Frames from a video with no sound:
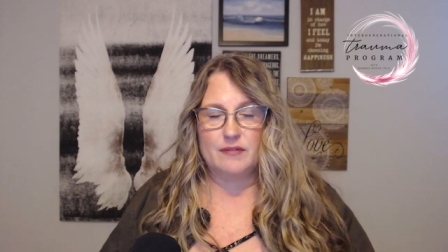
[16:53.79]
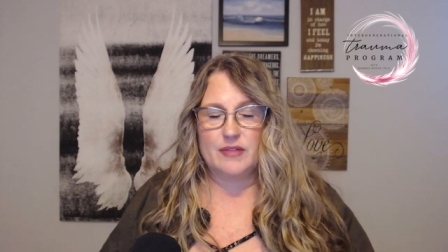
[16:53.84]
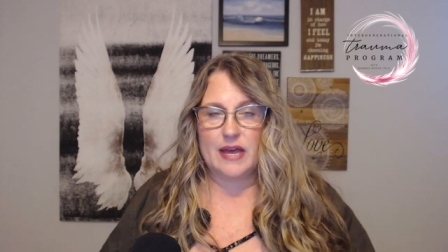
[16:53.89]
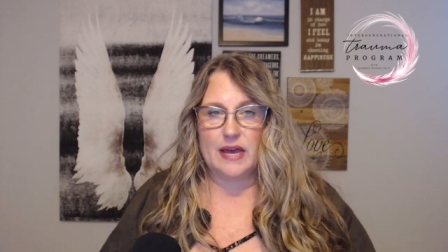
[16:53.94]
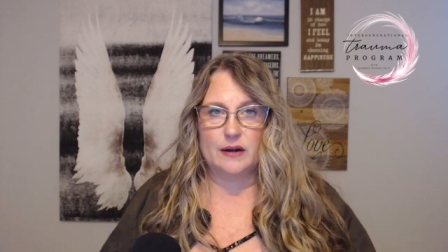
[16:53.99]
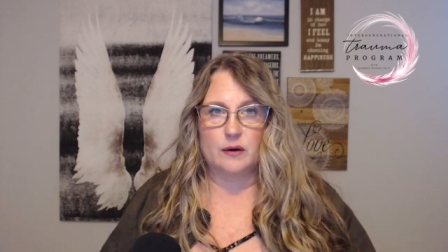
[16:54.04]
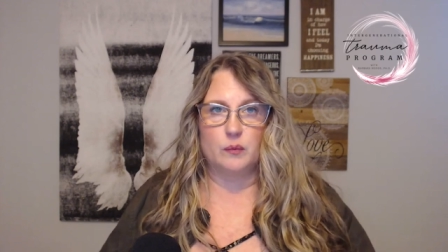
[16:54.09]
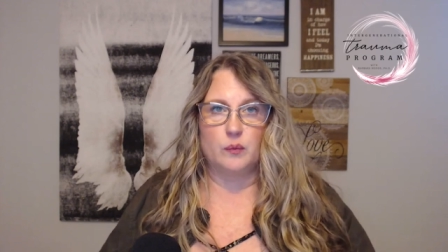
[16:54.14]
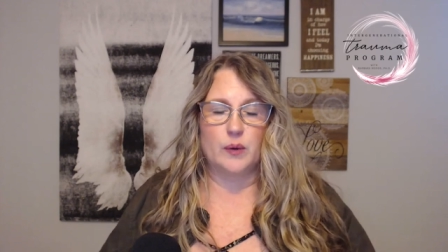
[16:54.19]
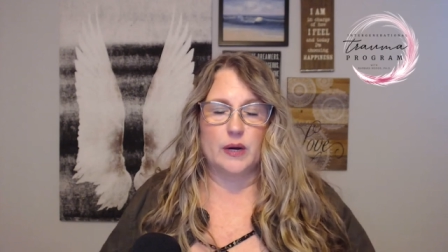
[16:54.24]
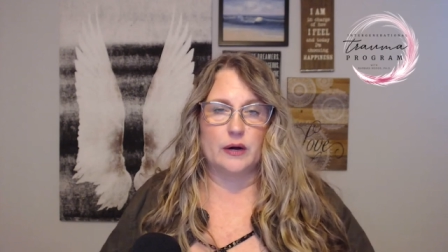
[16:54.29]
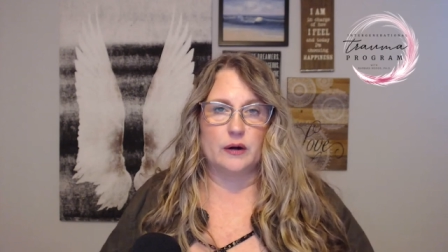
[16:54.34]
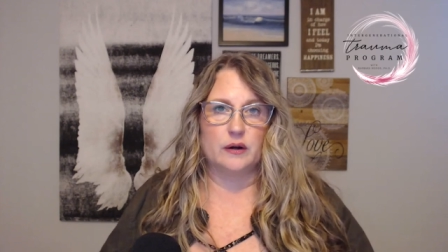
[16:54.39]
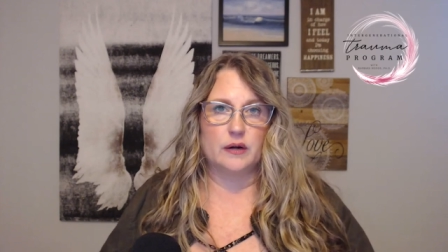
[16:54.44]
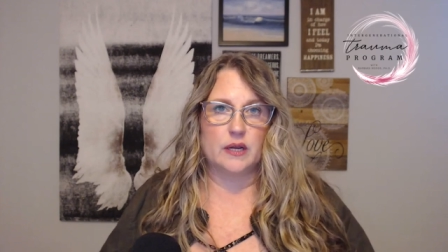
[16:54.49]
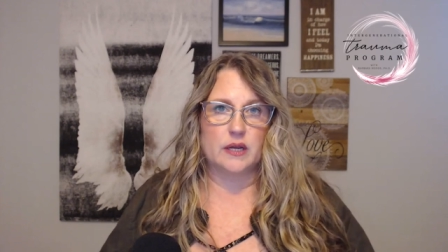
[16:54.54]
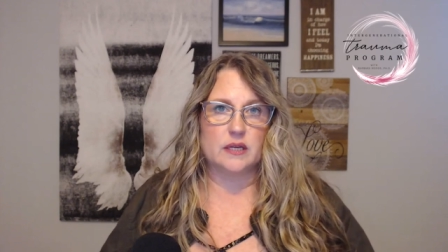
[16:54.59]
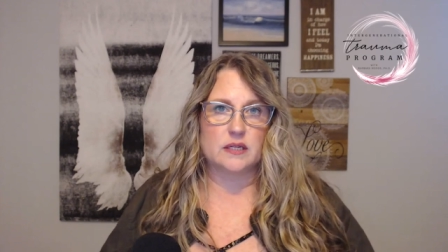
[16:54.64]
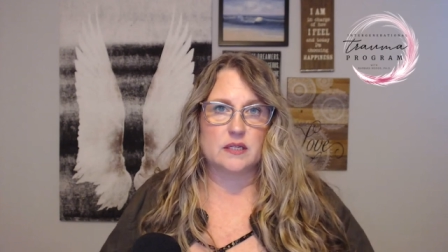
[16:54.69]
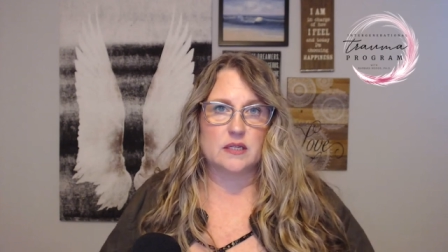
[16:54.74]
that
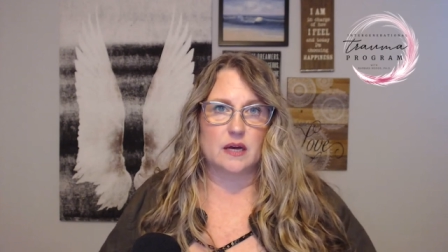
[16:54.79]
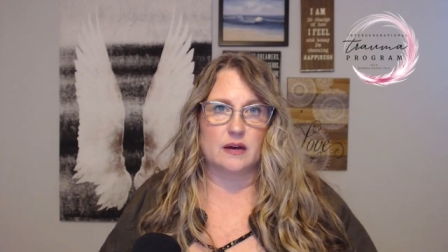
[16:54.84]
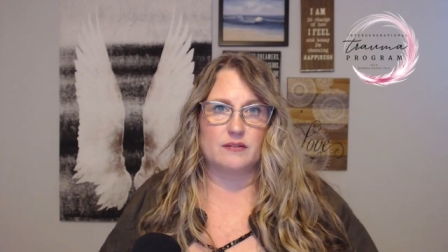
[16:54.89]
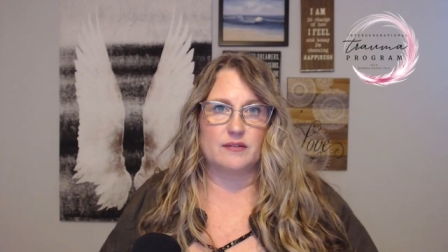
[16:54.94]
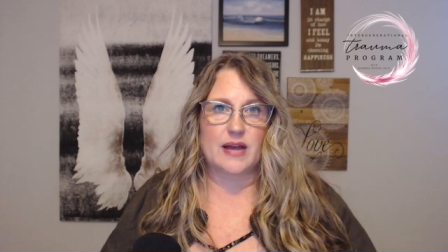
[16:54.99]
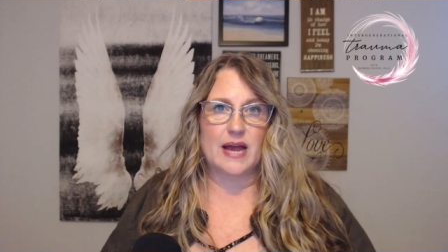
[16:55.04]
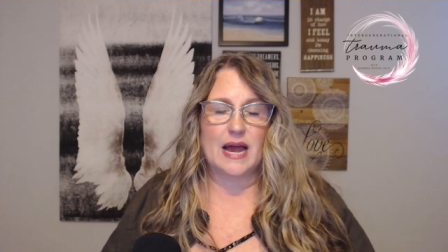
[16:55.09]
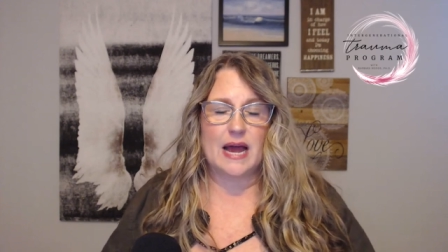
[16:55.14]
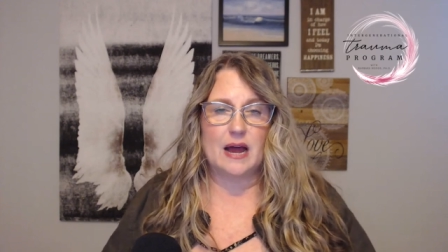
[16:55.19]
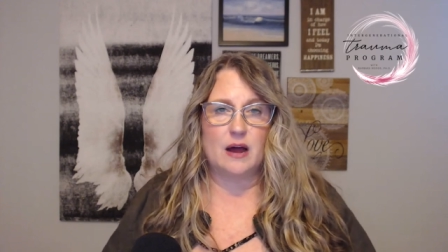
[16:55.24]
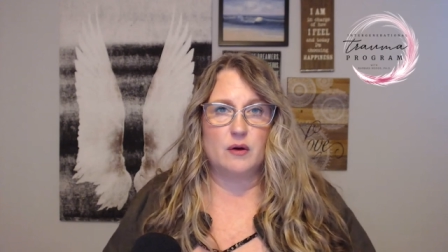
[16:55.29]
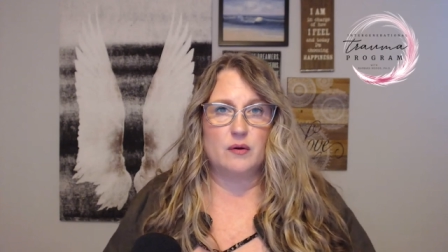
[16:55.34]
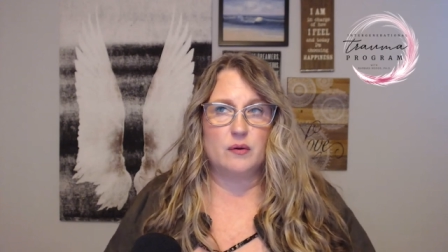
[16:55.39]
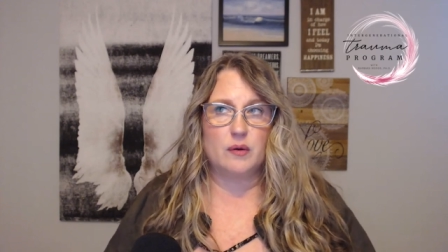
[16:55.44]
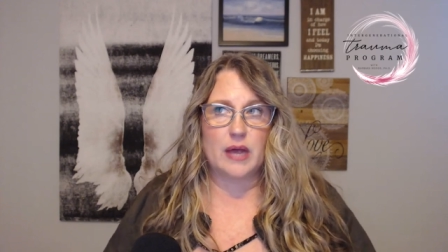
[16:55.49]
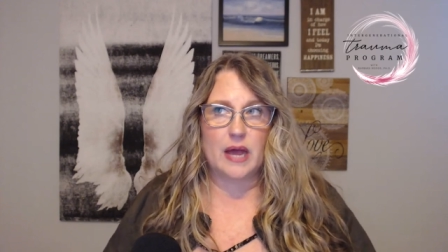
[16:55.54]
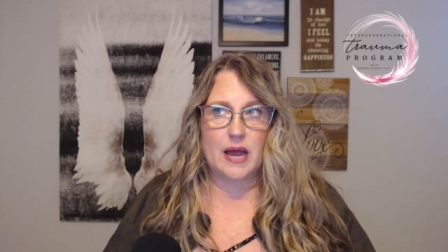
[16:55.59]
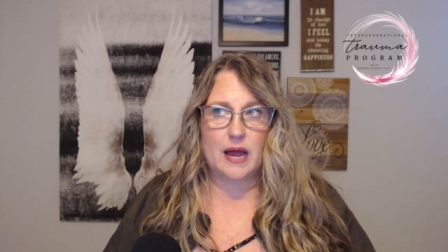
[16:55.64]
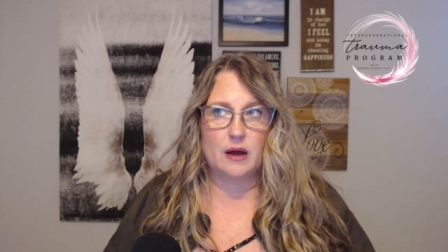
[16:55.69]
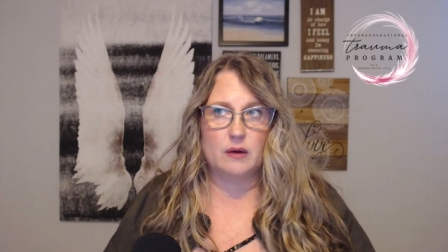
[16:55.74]
awareness of
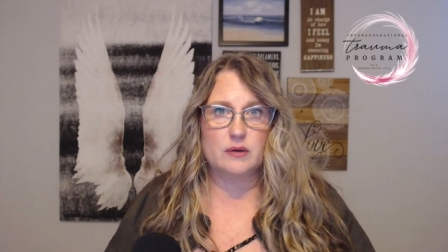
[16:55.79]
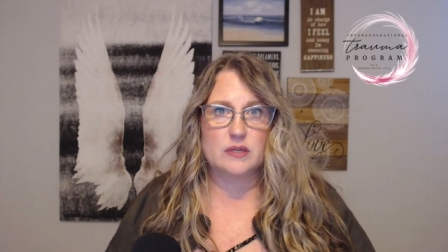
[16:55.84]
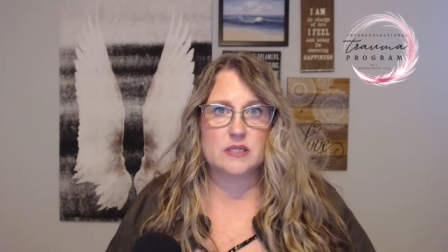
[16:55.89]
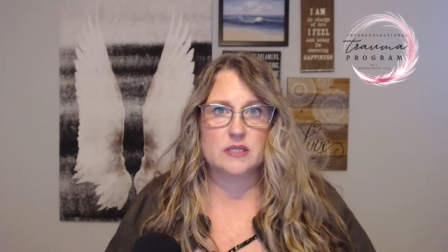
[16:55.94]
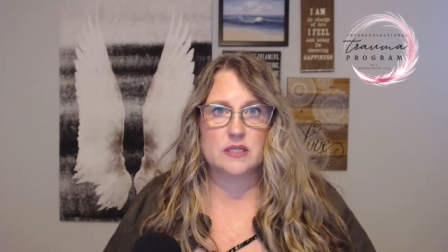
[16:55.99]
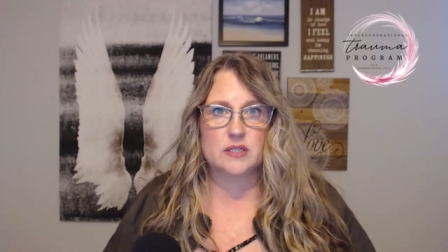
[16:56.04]
how is